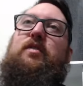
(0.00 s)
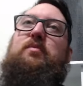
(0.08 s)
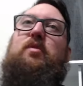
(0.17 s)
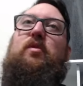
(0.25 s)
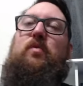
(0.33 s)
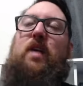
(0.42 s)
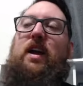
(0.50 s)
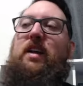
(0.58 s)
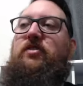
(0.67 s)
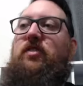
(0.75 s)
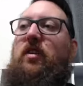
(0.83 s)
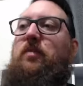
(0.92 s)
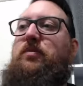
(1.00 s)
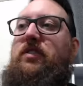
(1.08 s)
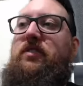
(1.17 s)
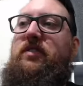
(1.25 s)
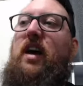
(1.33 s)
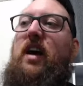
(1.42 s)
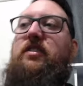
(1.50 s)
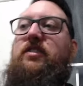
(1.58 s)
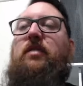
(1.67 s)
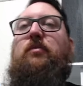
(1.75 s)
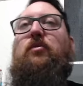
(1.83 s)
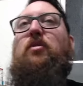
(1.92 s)
ranged options, I just think
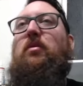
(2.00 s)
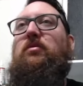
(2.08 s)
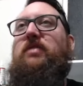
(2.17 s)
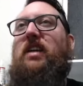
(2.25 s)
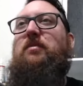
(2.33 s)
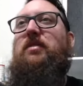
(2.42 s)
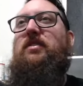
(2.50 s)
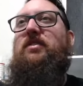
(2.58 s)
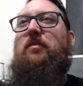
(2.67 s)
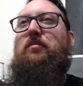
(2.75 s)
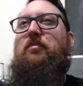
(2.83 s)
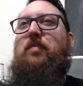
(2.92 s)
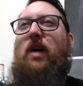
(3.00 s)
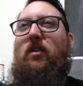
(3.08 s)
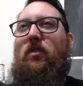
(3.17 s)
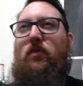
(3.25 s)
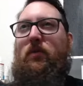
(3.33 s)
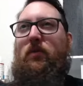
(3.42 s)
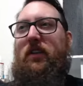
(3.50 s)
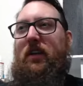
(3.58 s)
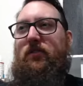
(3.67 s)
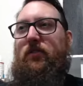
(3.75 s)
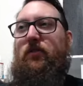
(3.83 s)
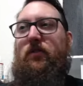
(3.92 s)
Wormhole Demons are better at what they
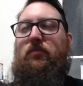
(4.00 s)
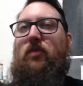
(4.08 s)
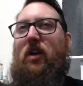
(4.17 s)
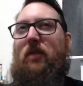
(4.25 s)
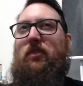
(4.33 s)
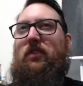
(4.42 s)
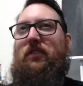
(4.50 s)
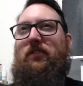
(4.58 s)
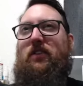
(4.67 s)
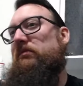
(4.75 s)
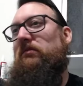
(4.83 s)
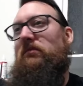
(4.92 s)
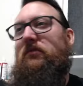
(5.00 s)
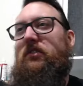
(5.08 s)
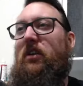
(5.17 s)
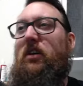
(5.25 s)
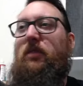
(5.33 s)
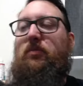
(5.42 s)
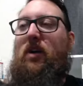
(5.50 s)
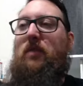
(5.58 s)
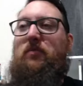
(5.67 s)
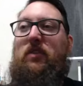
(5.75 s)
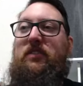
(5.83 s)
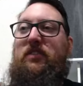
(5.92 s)
do than Prime Brothers are. Sorry, Prime
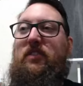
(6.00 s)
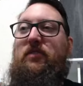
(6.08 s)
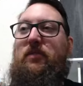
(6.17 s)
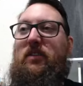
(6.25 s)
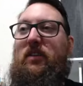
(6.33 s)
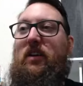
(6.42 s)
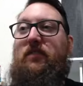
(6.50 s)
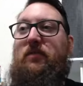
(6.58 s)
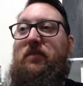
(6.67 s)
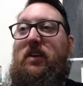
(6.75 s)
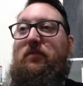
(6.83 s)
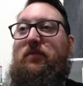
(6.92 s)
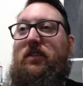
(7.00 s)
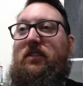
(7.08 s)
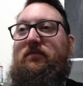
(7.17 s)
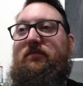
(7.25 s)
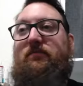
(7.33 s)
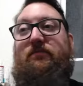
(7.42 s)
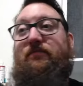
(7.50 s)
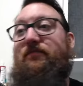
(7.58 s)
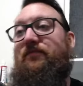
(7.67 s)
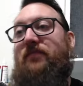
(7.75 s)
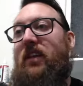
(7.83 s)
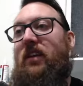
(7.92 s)
Brothers, I do want to love you, man, but...
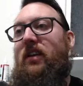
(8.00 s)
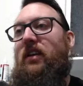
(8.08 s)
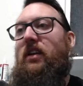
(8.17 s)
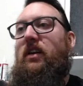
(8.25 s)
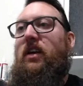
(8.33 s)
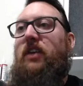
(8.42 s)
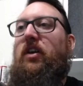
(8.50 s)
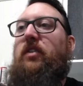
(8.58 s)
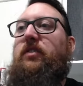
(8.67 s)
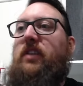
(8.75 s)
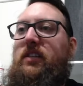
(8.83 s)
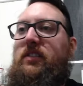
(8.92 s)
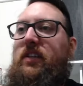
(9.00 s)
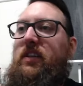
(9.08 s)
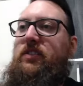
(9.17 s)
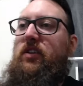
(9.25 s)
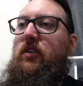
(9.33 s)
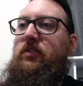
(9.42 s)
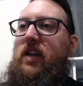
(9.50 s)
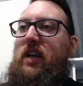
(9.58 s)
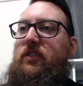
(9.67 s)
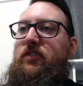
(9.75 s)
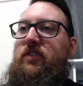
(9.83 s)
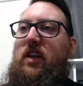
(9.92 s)
Eternal Dynasty, Soul
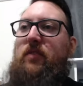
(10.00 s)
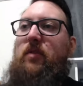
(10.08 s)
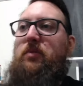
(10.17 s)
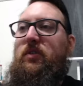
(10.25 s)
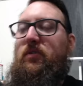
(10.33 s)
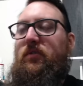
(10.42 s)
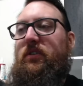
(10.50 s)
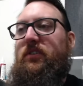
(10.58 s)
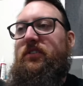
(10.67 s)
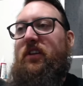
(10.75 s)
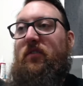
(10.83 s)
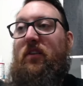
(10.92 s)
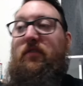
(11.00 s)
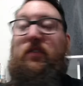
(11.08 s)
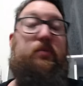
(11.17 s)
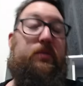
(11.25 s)
Snatchers, and Rebel Guerillas I'd roughly put